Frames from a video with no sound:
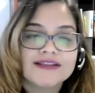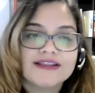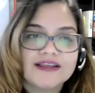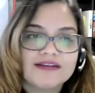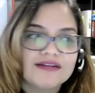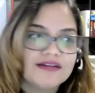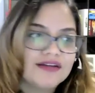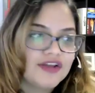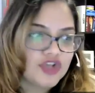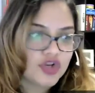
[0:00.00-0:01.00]
then
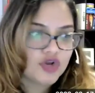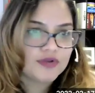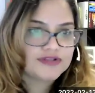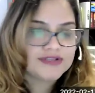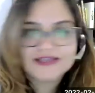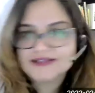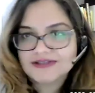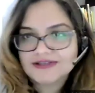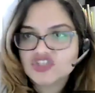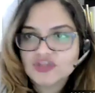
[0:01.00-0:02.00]

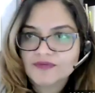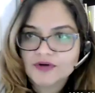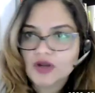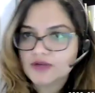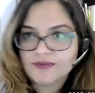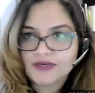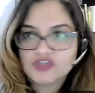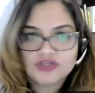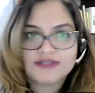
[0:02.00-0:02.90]
it's just for competition.